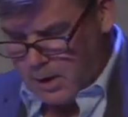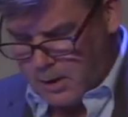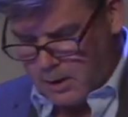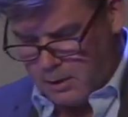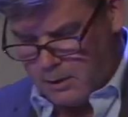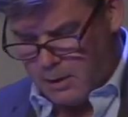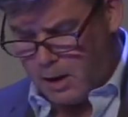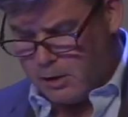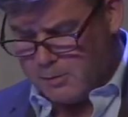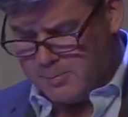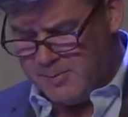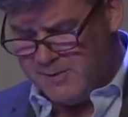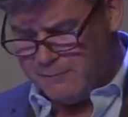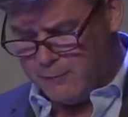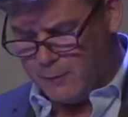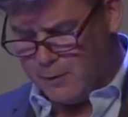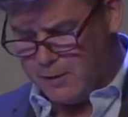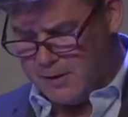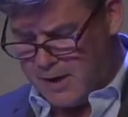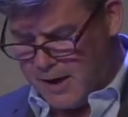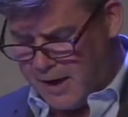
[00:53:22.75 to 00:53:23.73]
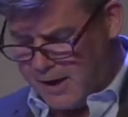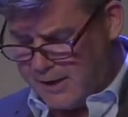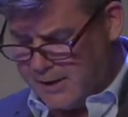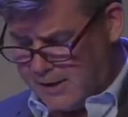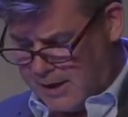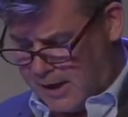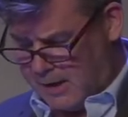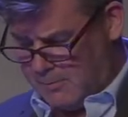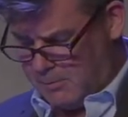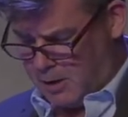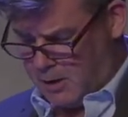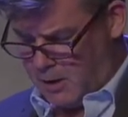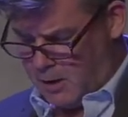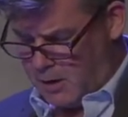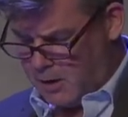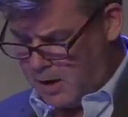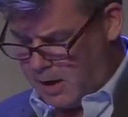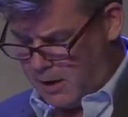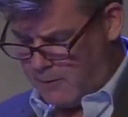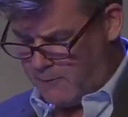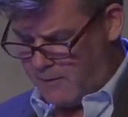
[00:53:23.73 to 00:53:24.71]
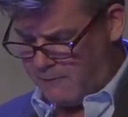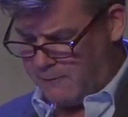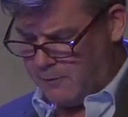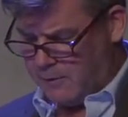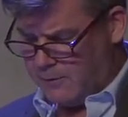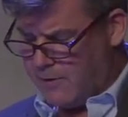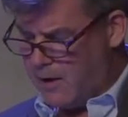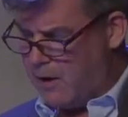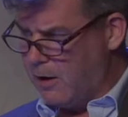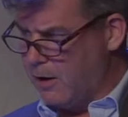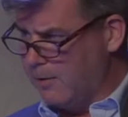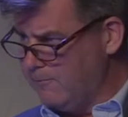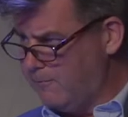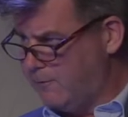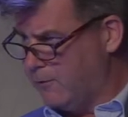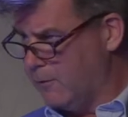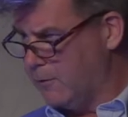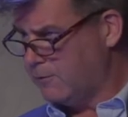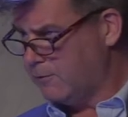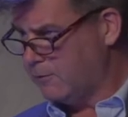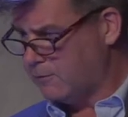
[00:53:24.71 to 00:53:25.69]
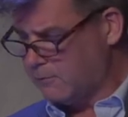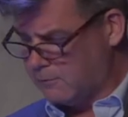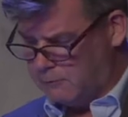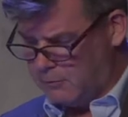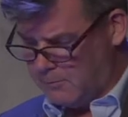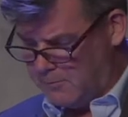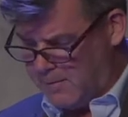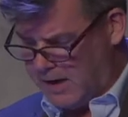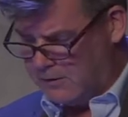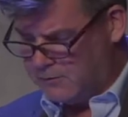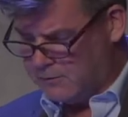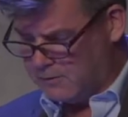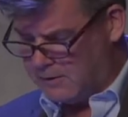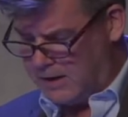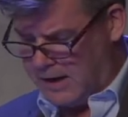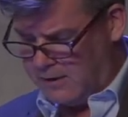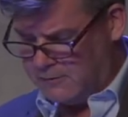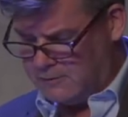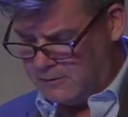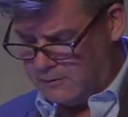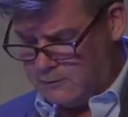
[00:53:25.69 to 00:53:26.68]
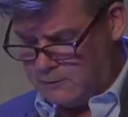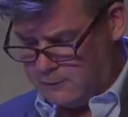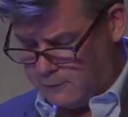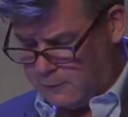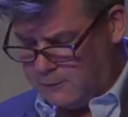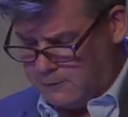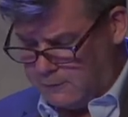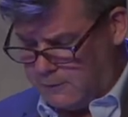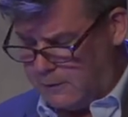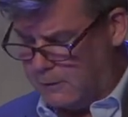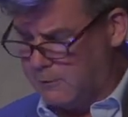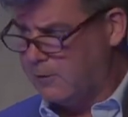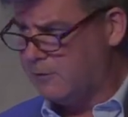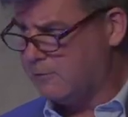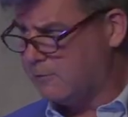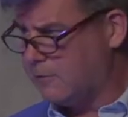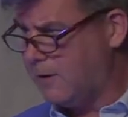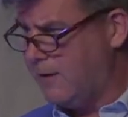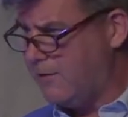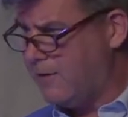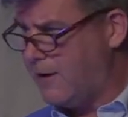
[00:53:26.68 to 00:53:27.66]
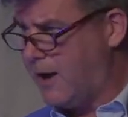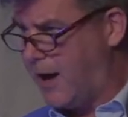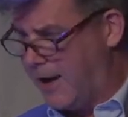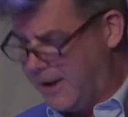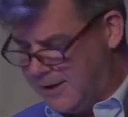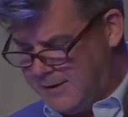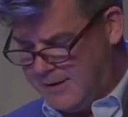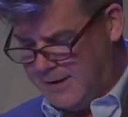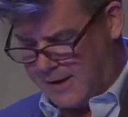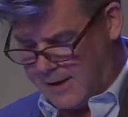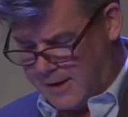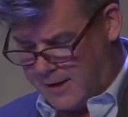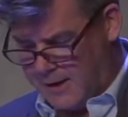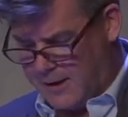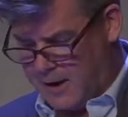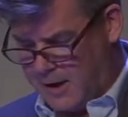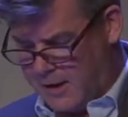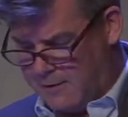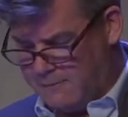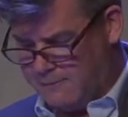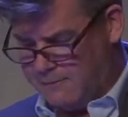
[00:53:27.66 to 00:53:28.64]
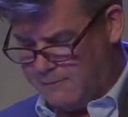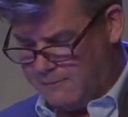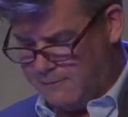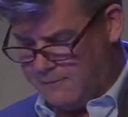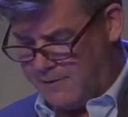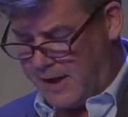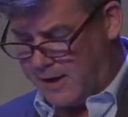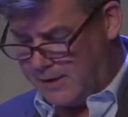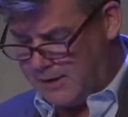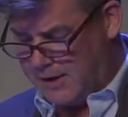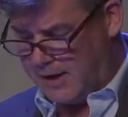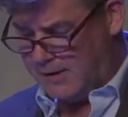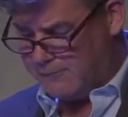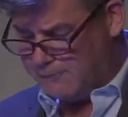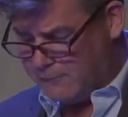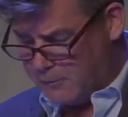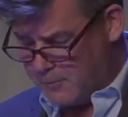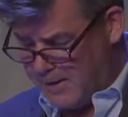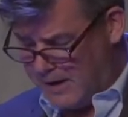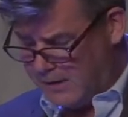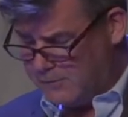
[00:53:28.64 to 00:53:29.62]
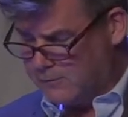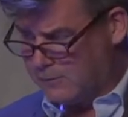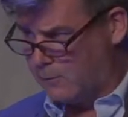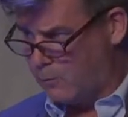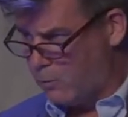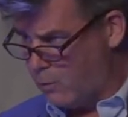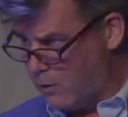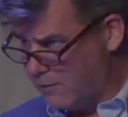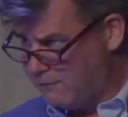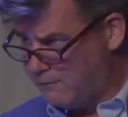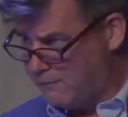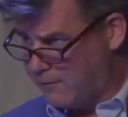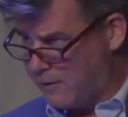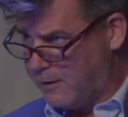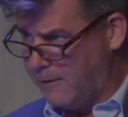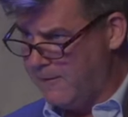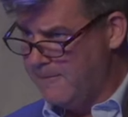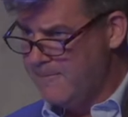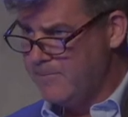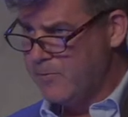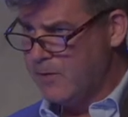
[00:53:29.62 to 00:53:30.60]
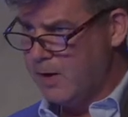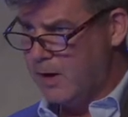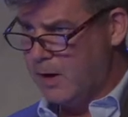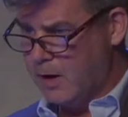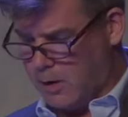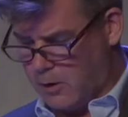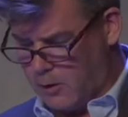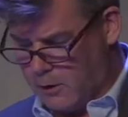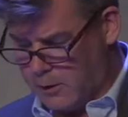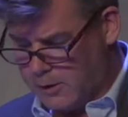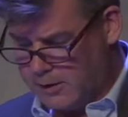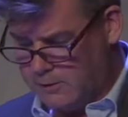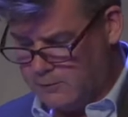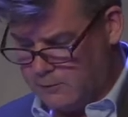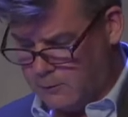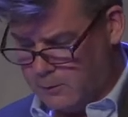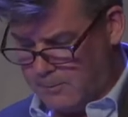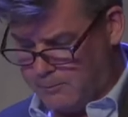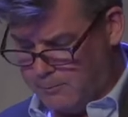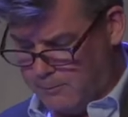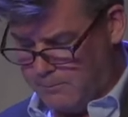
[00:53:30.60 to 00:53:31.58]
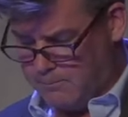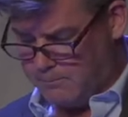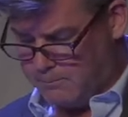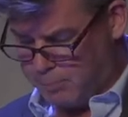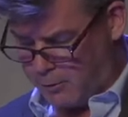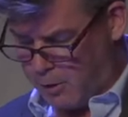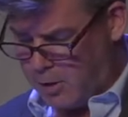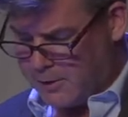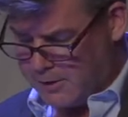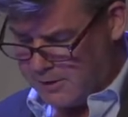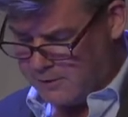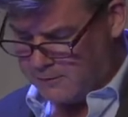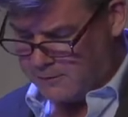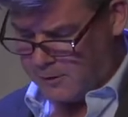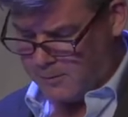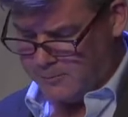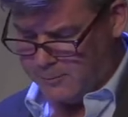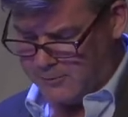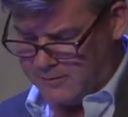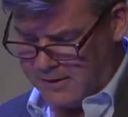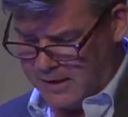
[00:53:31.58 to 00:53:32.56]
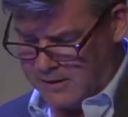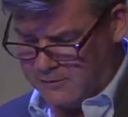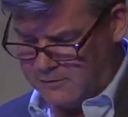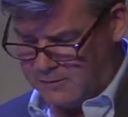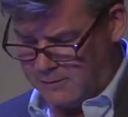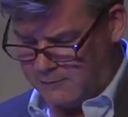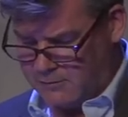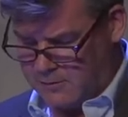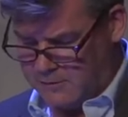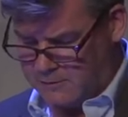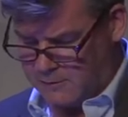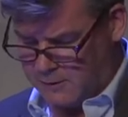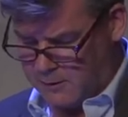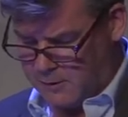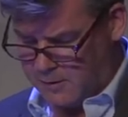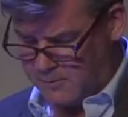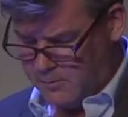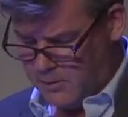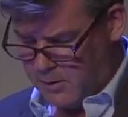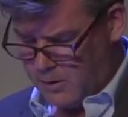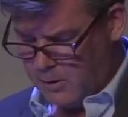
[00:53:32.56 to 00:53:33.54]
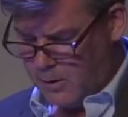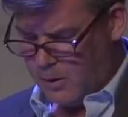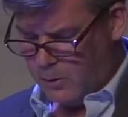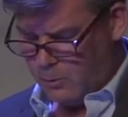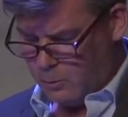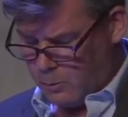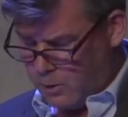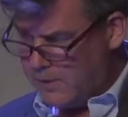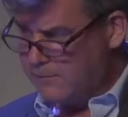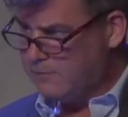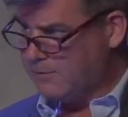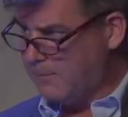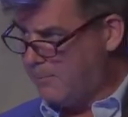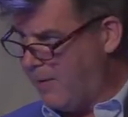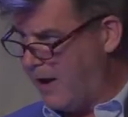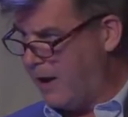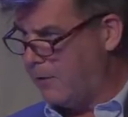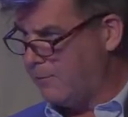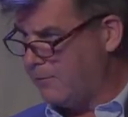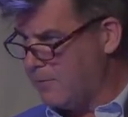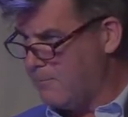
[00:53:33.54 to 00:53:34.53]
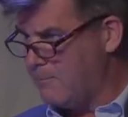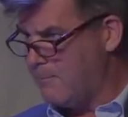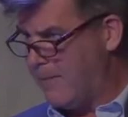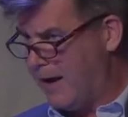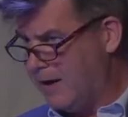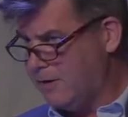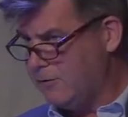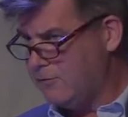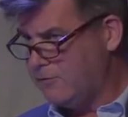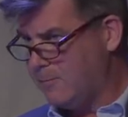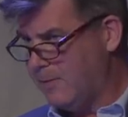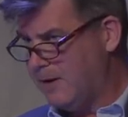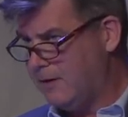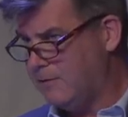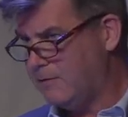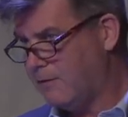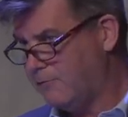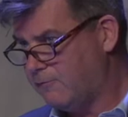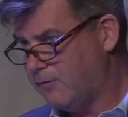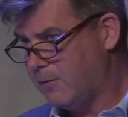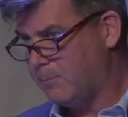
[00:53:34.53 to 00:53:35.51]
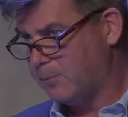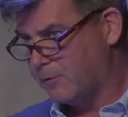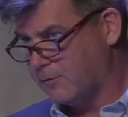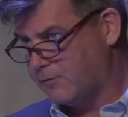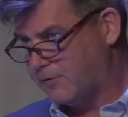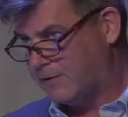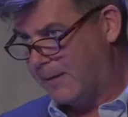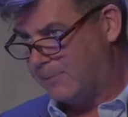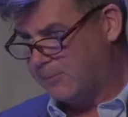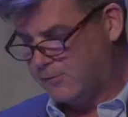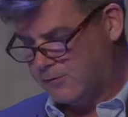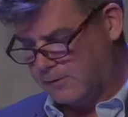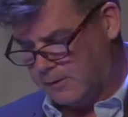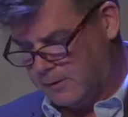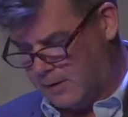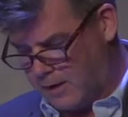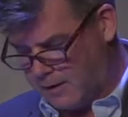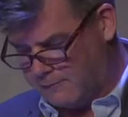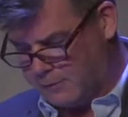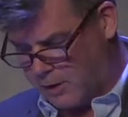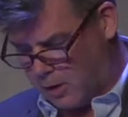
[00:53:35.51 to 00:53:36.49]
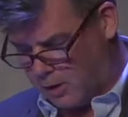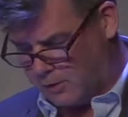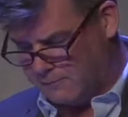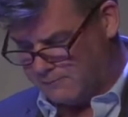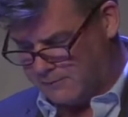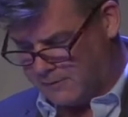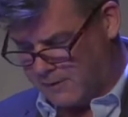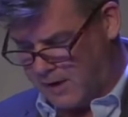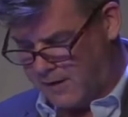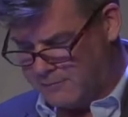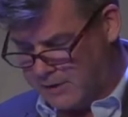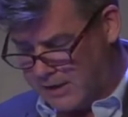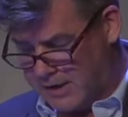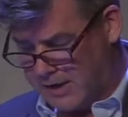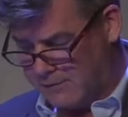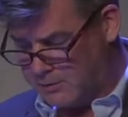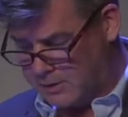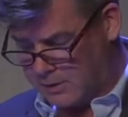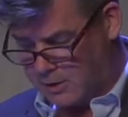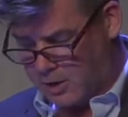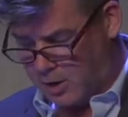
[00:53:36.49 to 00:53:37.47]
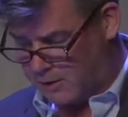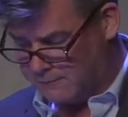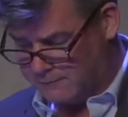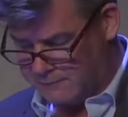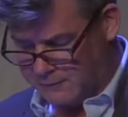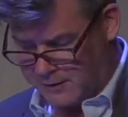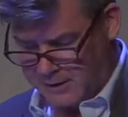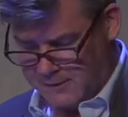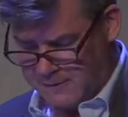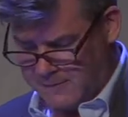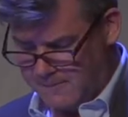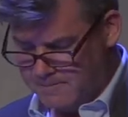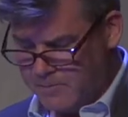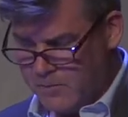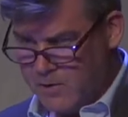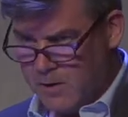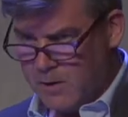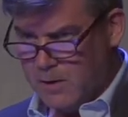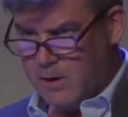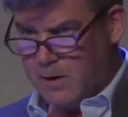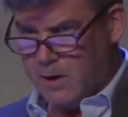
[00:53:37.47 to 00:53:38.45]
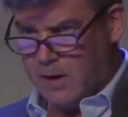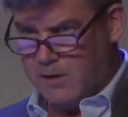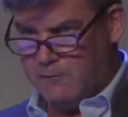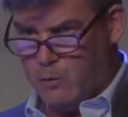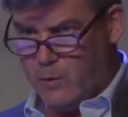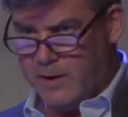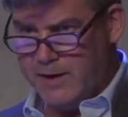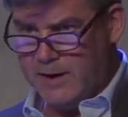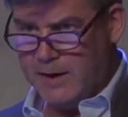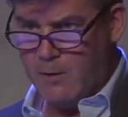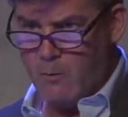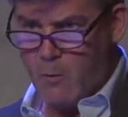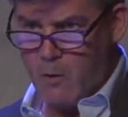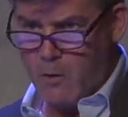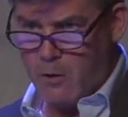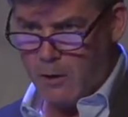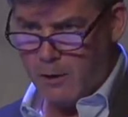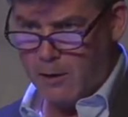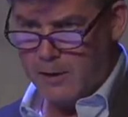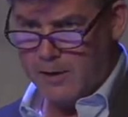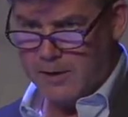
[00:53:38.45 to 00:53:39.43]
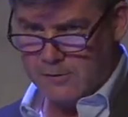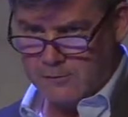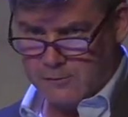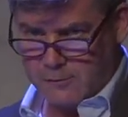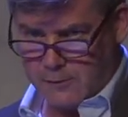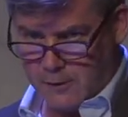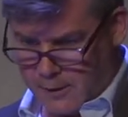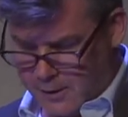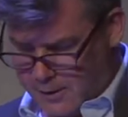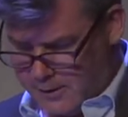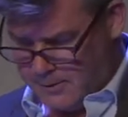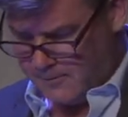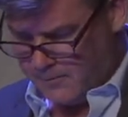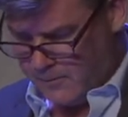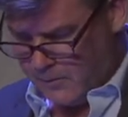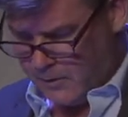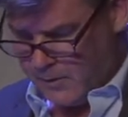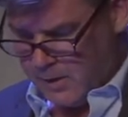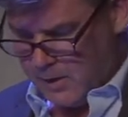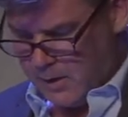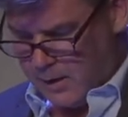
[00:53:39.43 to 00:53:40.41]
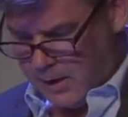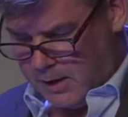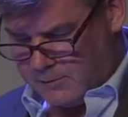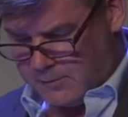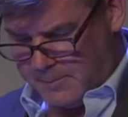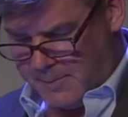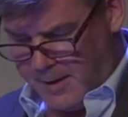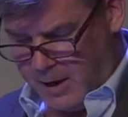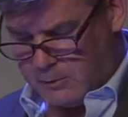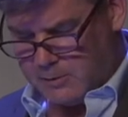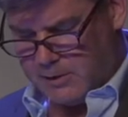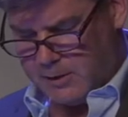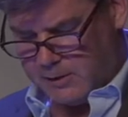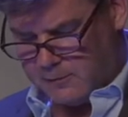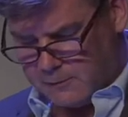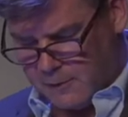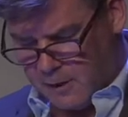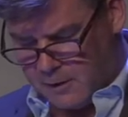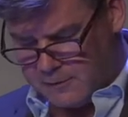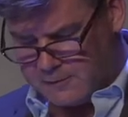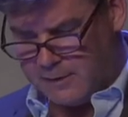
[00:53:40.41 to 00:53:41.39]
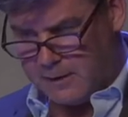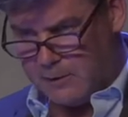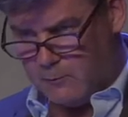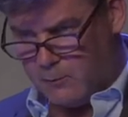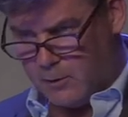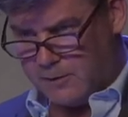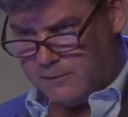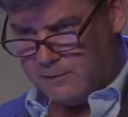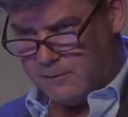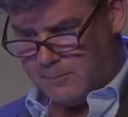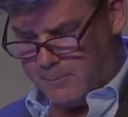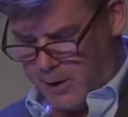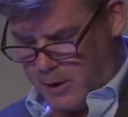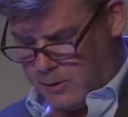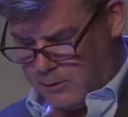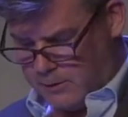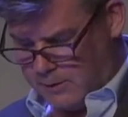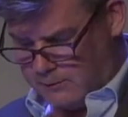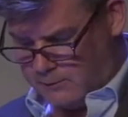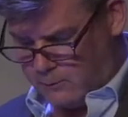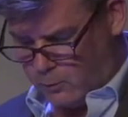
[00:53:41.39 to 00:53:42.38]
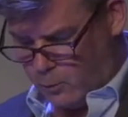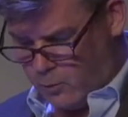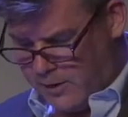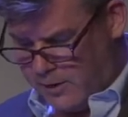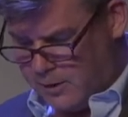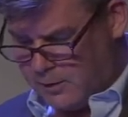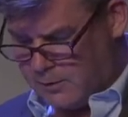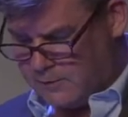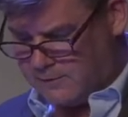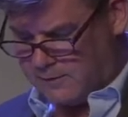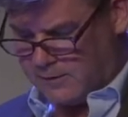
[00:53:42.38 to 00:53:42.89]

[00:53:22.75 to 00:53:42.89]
Long before Nike came along, however, the armed forces of the major nations took seriously the idea of that information warfare, according to a broad interpretation of the term, was about the management of the perception of, of a given conflict. If winning war, in short, is about exhausting one's opponent's will to